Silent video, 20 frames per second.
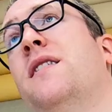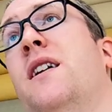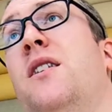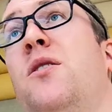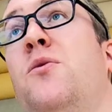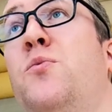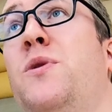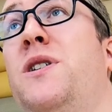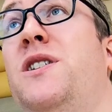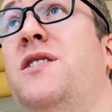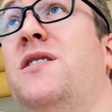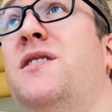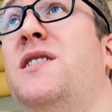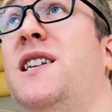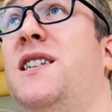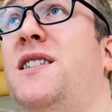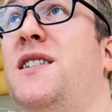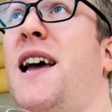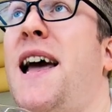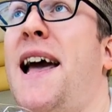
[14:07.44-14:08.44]
Then we just
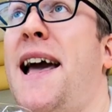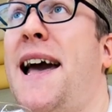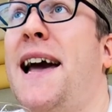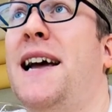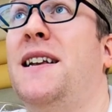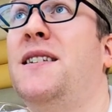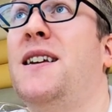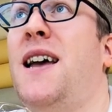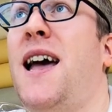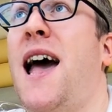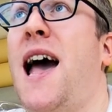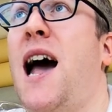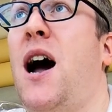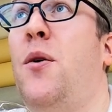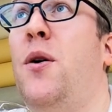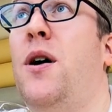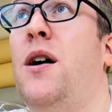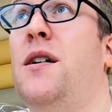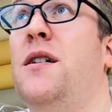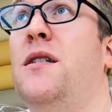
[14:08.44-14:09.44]
need to add
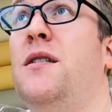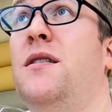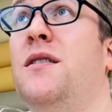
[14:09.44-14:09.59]
our